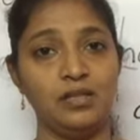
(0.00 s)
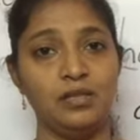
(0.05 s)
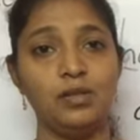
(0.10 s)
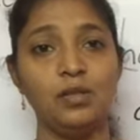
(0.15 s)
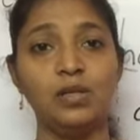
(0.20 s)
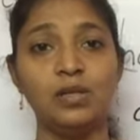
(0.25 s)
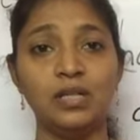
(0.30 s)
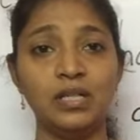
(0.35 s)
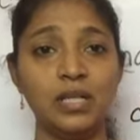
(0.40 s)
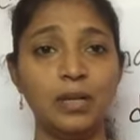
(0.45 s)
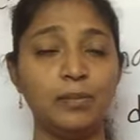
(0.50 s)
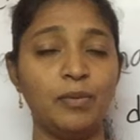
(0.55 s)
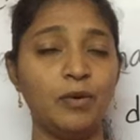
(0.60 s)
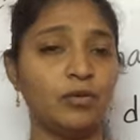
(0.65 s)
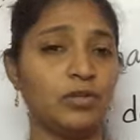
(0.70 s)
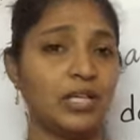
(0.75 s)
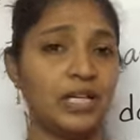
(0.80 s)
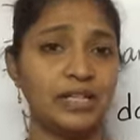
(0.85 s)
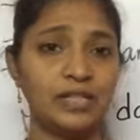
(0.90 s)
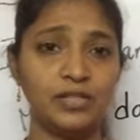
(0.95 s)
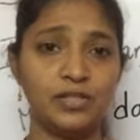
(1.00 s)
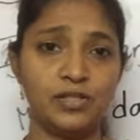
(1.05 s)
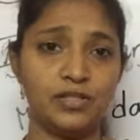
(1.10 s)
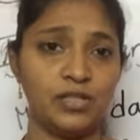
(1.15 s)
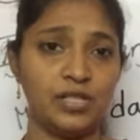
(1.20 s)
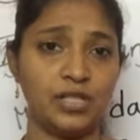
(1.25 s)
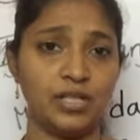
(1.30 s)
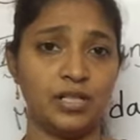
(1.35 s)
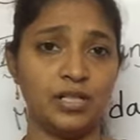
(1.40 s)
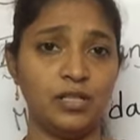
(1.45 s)
You learn about
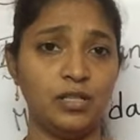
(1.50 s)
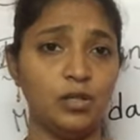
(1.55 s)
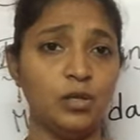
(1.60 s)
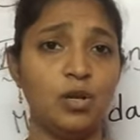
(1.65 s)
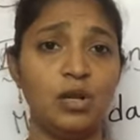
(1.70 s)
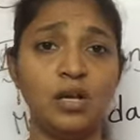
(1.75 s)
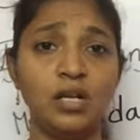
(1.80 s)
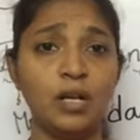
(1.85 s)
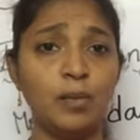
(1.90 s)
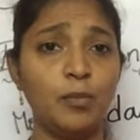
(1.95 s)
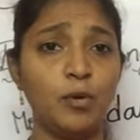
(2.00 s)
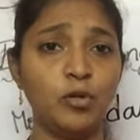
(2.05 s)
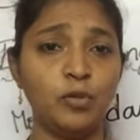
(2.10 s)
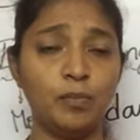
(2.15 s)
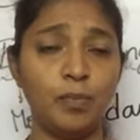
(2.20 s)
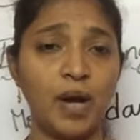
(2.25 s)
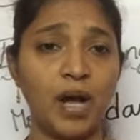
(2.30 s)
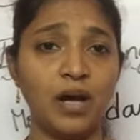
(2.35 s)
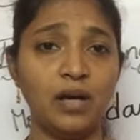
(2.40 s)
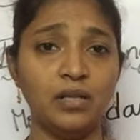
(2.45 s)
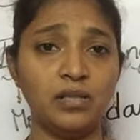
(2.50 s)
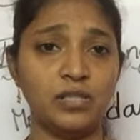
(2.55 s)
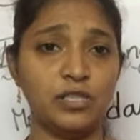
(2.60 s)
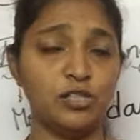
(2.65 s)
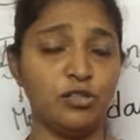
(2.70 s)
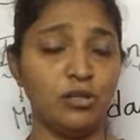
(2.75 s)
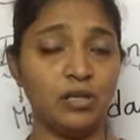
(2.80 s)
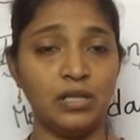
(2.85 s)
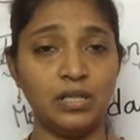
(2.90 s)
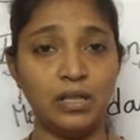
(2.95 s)
history. You learn about past.
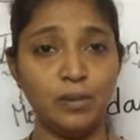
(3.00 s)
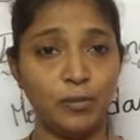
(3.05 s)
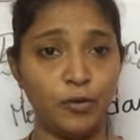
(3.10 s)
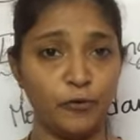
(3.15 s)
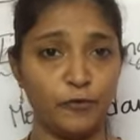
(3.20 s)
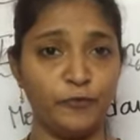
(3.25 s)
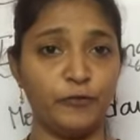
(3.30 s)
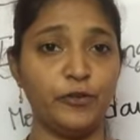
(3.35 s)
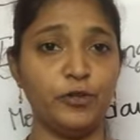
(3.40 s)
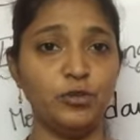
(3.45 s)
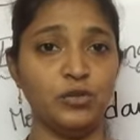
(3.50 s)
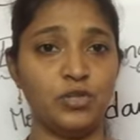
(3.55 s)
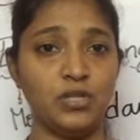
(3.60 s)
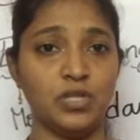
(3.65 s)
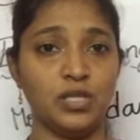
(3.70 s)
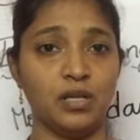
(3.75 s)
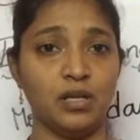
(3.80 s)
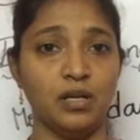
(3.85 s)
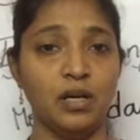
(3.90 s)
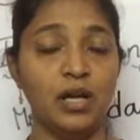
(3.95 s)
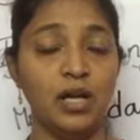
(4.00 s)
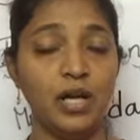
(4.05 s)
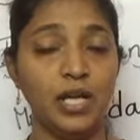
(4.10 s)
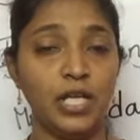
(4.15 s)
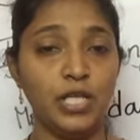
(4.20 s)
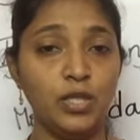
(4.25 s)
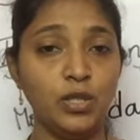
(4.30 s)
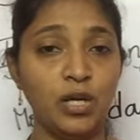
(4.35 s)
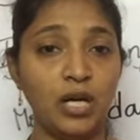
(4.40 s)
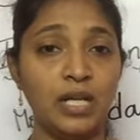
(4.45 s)
You learn about future.
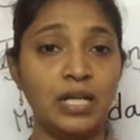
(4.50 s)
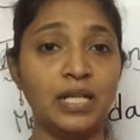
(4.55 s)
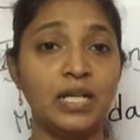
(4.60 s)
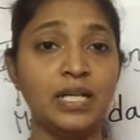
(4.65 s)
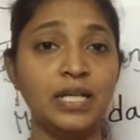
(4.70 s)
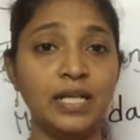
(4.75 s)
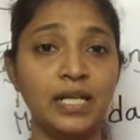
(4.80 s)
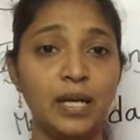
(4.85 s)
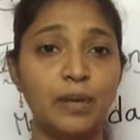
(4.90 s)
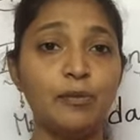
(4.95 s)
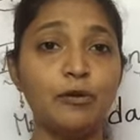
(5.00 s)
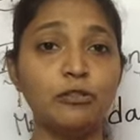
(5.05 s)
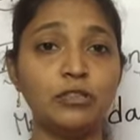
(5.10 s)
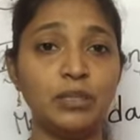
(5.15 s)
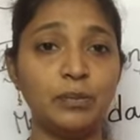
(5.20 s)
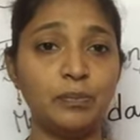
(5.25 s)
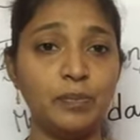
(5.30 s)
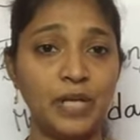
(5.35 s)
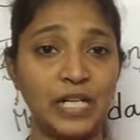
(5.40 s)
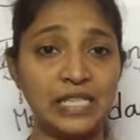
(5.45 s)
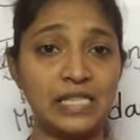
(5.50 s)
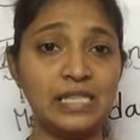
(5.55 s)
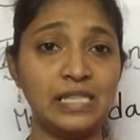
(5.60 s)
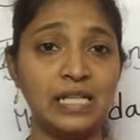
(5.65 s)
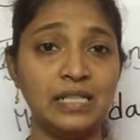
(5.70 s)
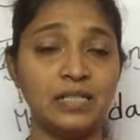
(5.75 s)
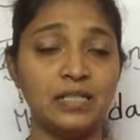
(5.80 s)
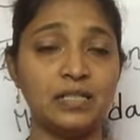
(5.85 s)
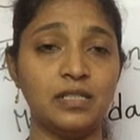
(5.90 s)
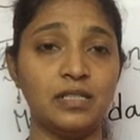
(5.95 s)
You are learning about the
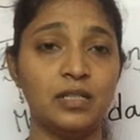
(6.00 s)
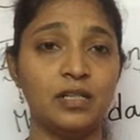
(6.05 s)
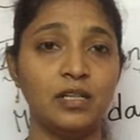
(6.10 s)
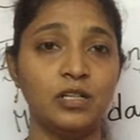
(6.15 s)
present.